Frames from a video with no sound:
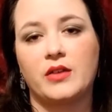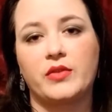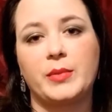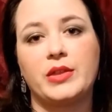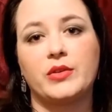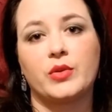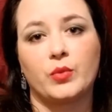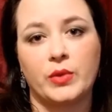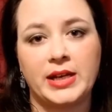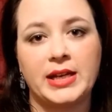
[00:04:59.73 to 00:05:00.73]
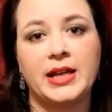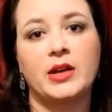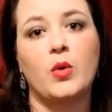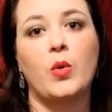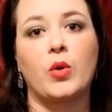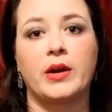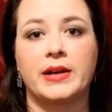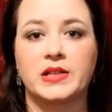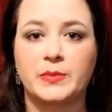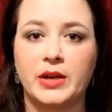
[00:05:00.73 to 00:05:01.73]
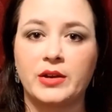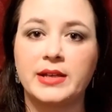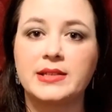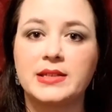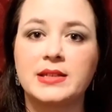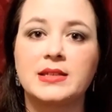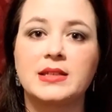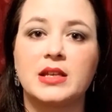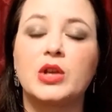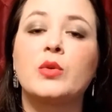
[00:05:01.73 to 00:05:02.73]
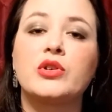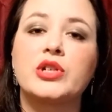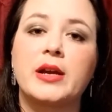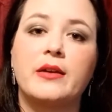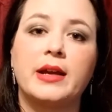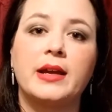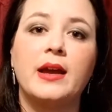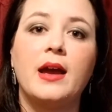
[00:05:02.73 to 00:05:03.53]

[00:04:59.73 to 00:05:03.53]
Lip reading: from either the reading or experiences that you are sharing.